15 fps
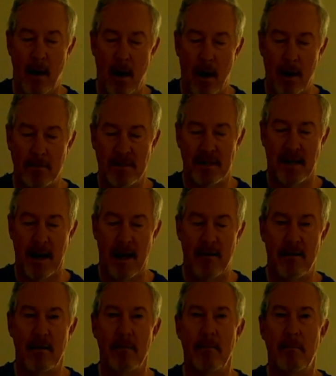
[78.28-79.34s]
arms
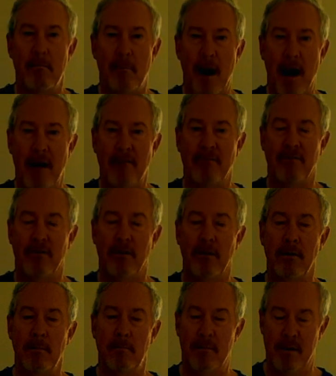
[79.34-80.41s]
together, mindful,
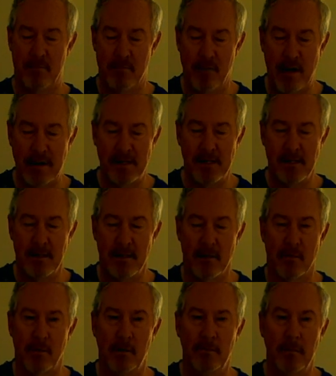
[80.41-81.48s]
be present in the
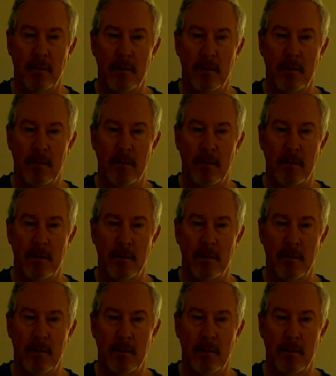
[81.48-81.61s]
room.